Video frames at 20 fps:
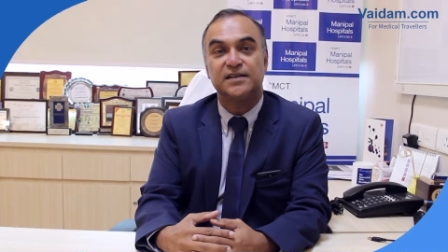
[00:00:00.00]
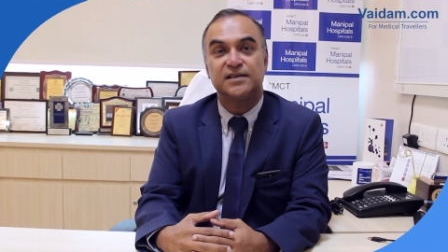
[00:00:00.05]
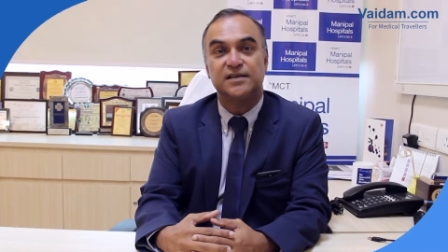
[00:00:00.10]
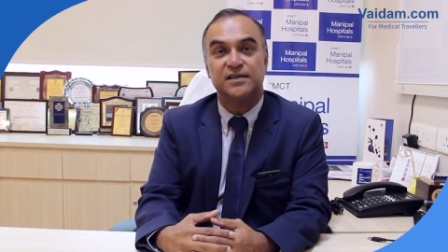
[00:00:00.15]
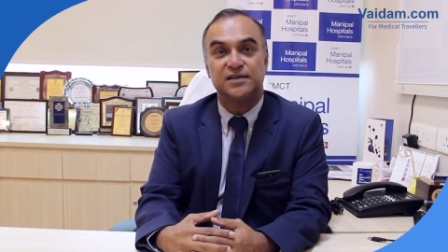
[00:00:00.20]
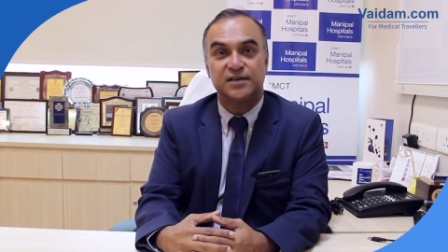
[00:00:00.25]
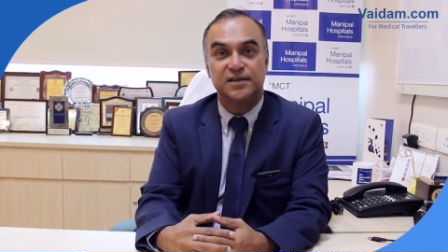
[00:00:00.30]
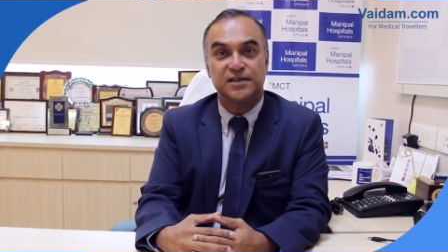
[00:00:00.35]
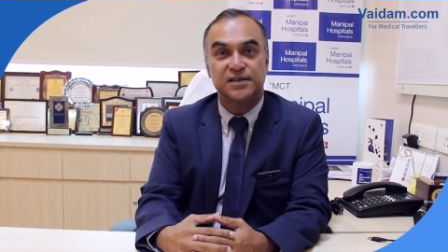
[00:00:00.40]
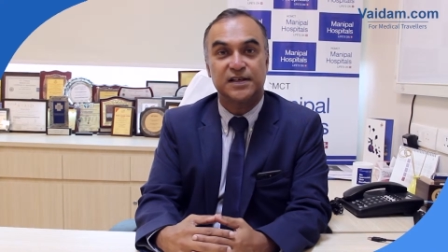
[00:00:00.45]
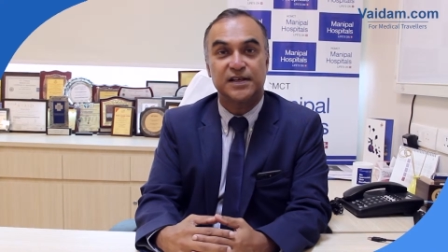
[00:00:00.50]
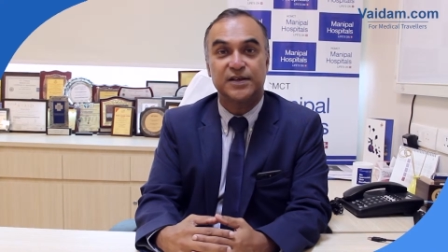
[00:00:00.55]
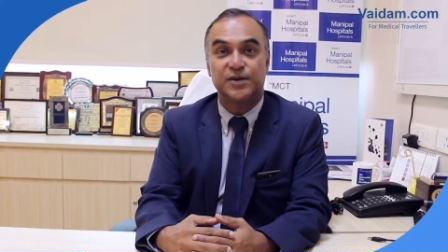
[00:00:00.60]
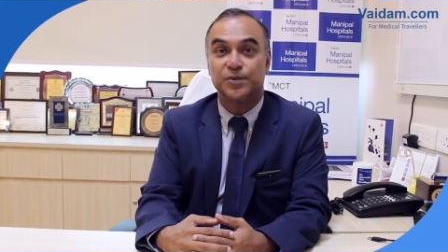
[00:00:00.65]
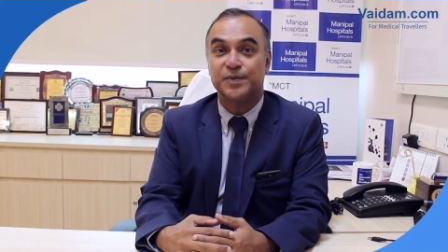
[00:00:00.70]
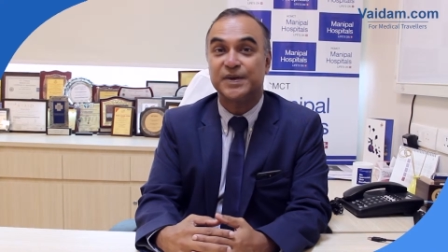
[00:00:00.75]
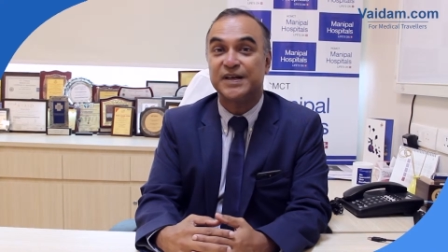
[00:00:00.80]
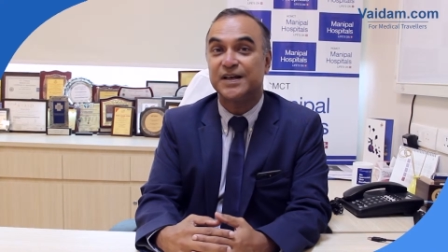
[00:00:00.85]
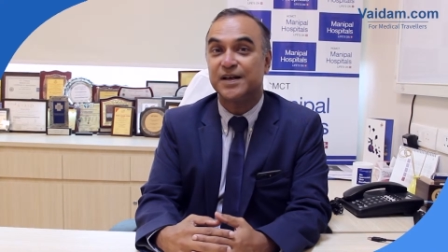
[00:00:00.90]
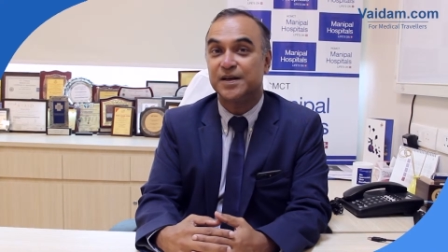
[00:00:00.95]
the surgery
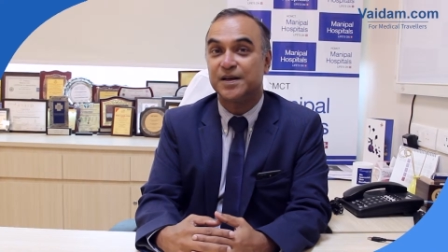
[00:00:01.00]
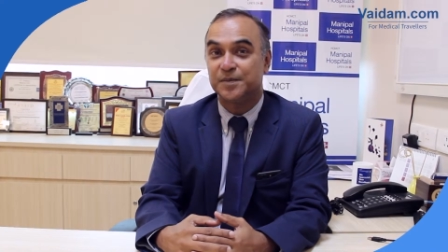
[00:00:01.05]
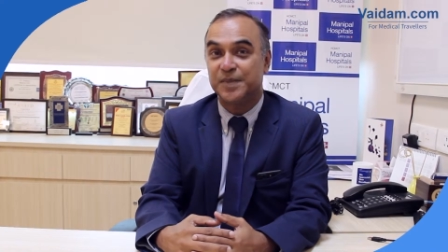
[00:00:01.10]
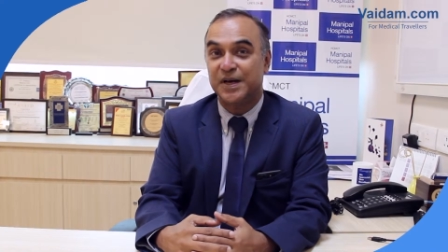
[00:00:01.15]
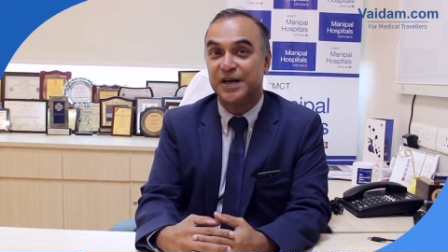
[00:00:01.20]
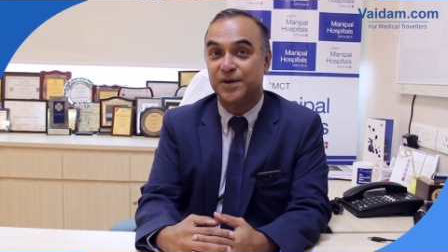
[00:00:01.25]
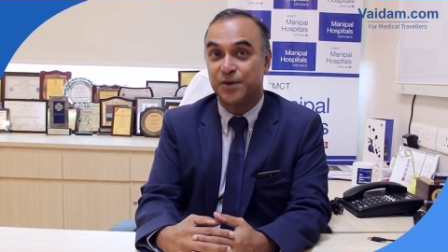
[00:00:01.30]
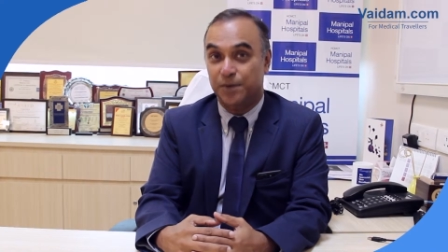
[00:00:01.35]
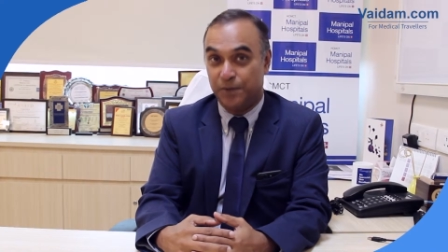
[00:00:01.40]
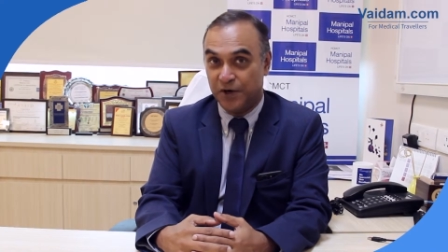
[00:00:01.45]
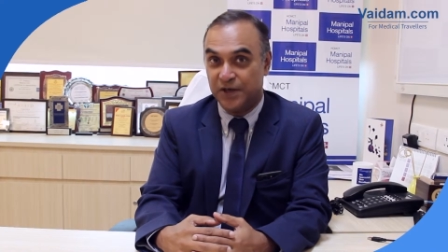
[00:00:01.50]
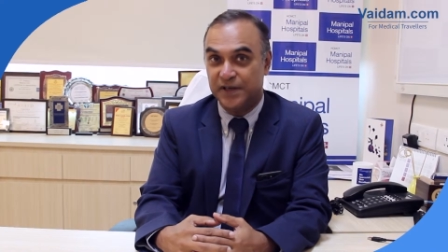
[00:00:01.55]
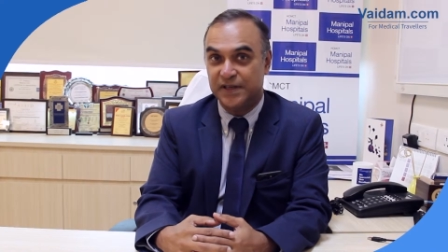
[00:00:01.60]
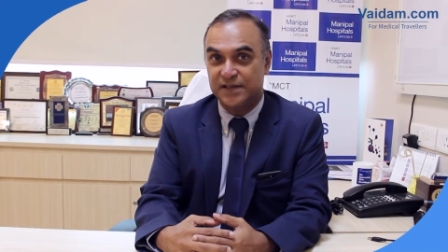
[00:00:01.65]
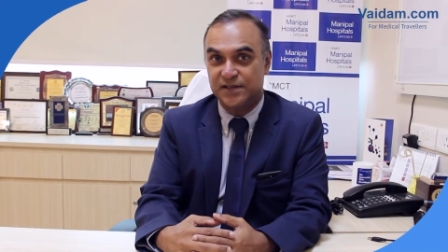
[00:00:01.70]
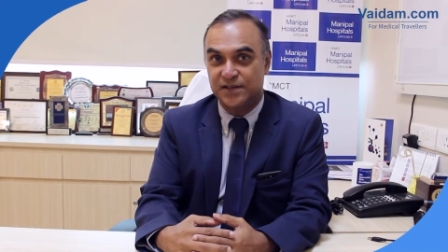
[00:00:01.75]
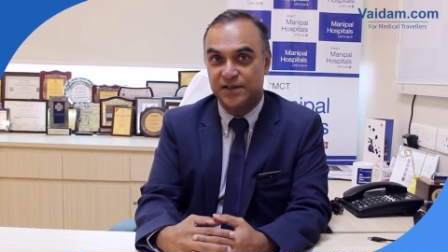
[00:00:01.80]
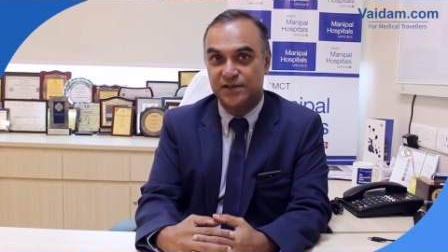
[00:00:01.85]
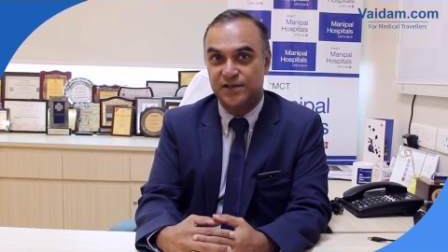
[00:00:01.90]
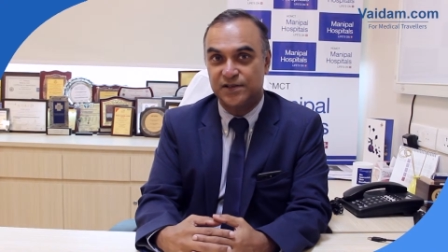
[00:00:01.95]
to be done by
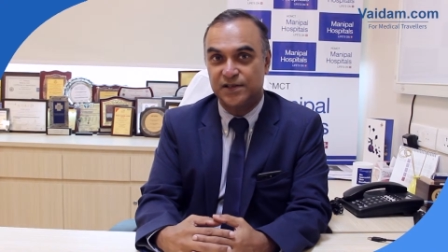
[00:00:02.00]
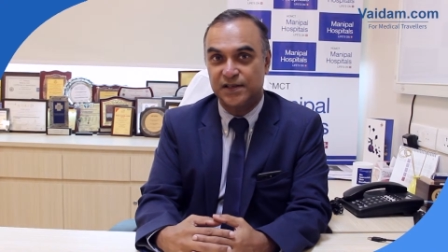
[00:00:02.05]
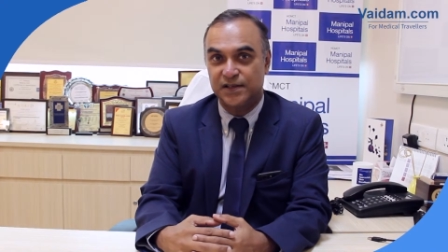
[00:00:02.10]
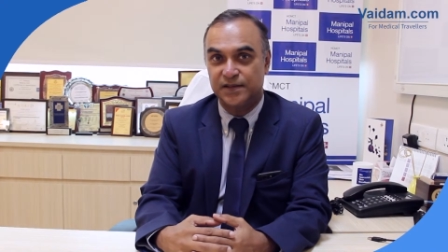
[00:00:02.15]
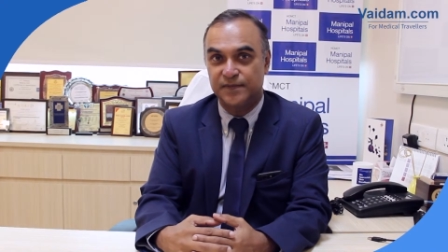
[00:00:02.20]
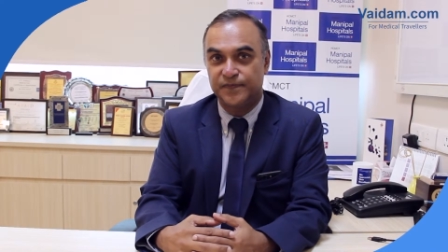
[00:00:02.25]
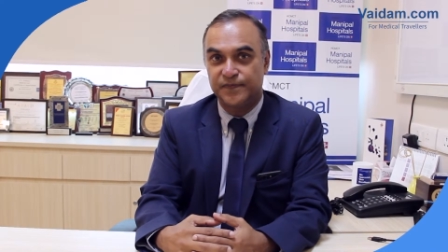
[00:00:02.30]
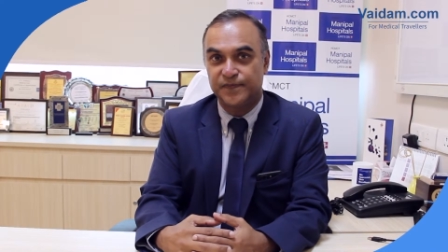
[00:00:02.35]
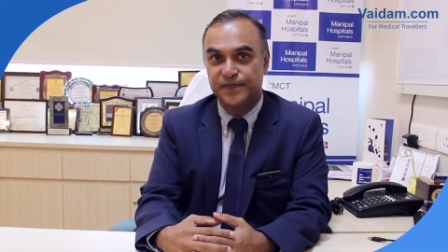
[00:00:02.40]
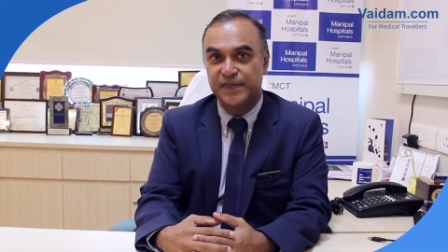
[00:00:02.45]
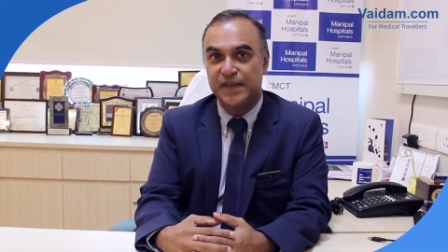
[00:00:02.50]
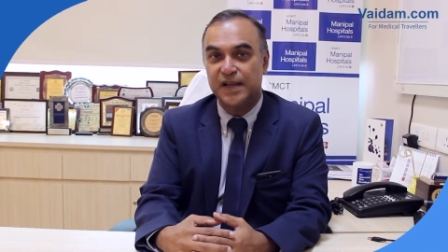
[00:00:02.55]
robotic surgery